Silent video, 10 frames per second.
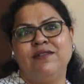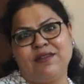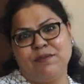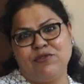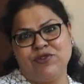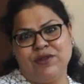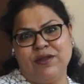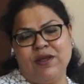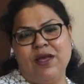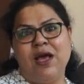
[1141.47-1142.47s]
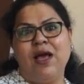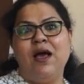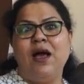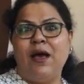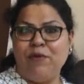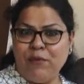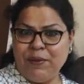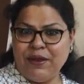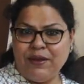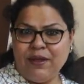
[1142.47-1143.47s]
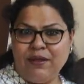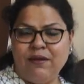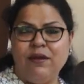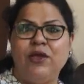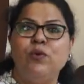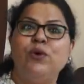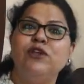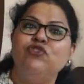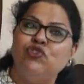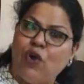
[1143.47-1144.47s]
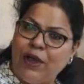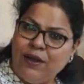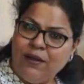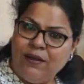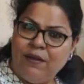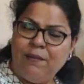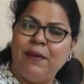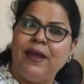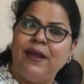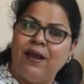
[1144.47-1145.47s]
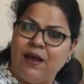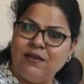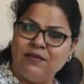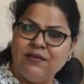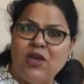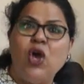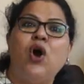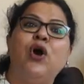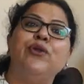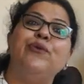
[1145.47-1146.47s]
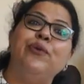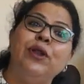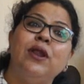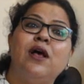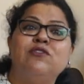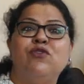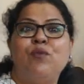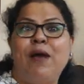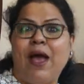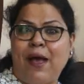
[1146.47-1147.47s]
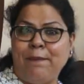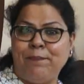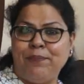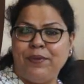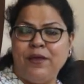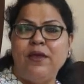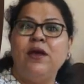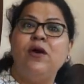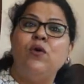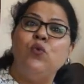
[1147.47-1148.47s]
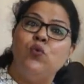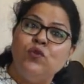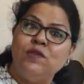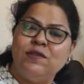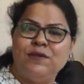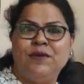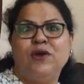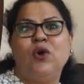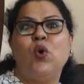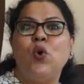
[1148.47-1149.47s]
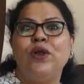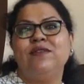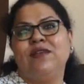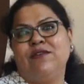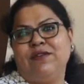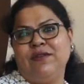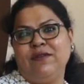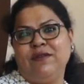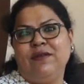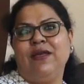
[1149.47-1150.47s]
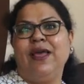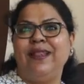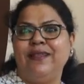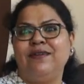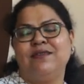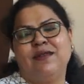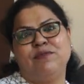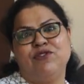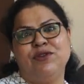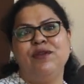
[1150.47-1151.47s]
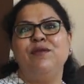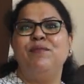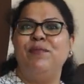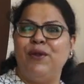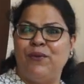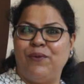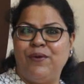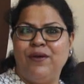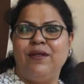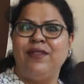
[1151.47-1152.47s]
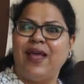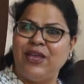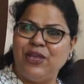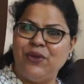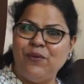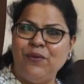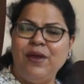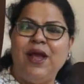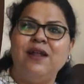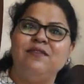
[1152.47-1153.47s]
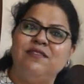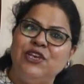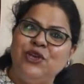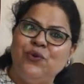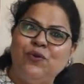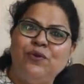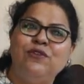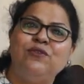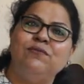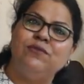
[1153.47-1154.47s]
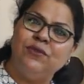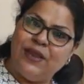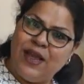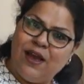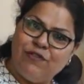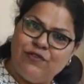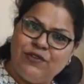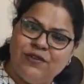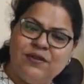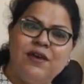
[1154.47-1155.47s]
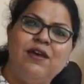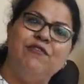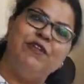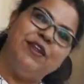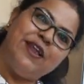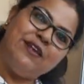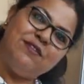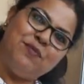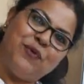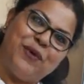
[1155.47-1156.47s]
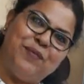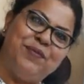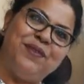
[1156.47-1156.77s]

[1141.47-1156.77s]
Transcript: description. I'm repeating, you can join my class on Google Classroom app, whose code is given in the description below. Thank you and see you day after with the next poem.